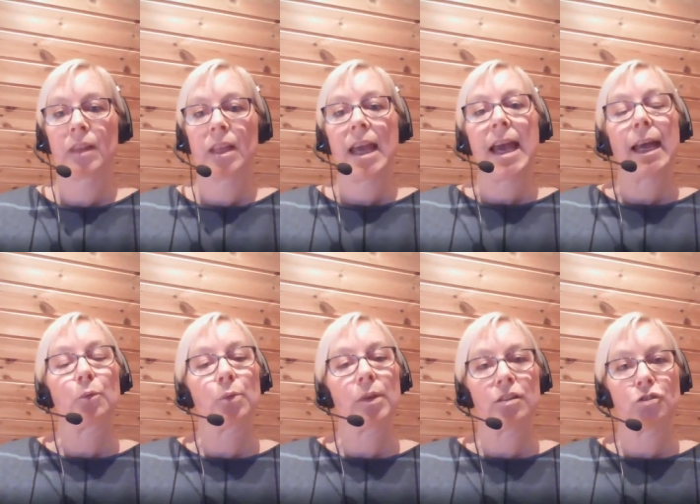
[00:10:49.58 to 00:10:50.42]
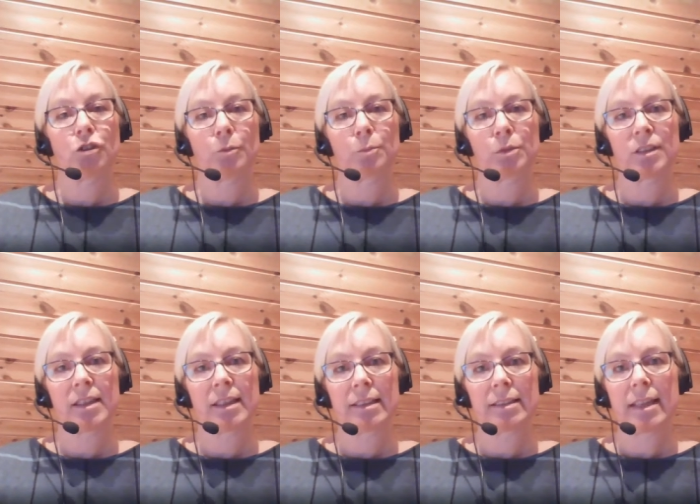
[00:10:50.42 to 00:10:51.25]
and we interpret
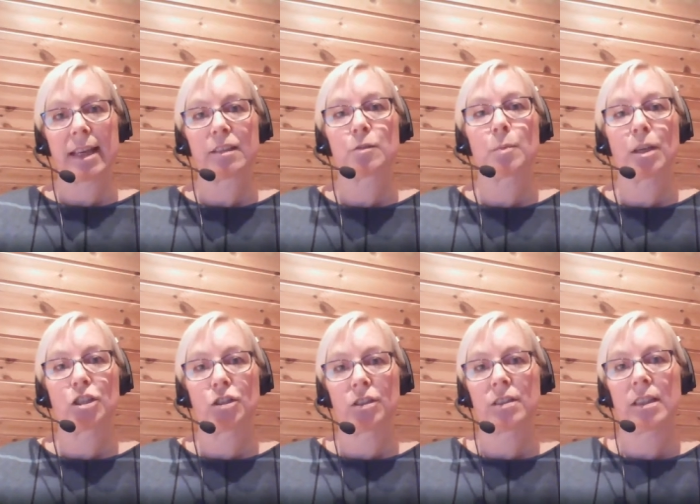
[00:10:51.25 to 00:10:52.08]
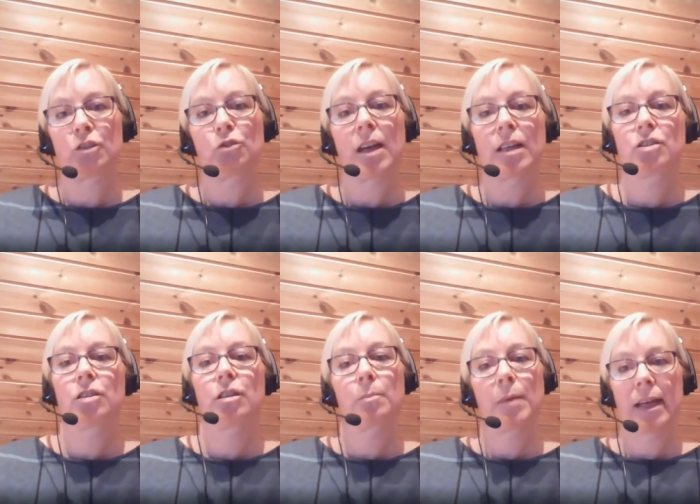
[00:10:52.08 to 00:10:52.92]
this as spacious
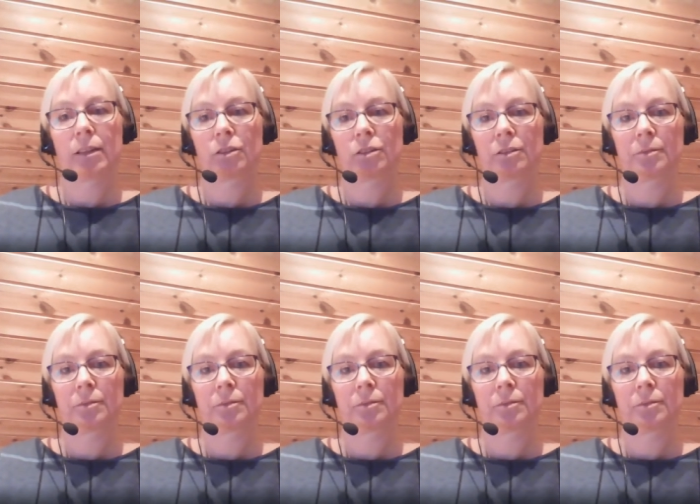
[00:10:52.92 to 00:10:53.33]
interactional pattern.